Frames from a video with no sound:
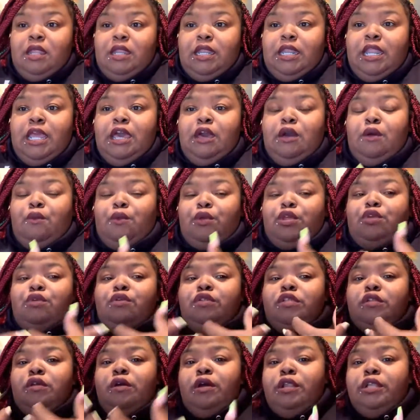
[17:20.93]
Now, when
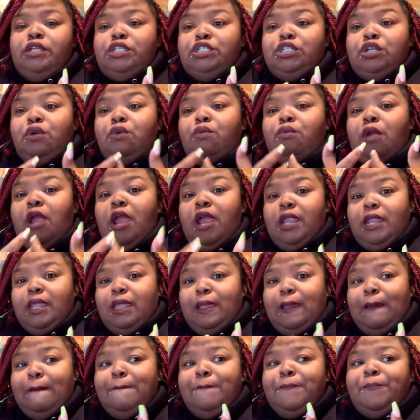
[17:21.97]
you started your
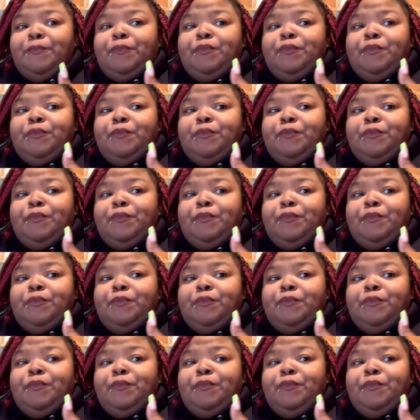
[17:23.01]
writing,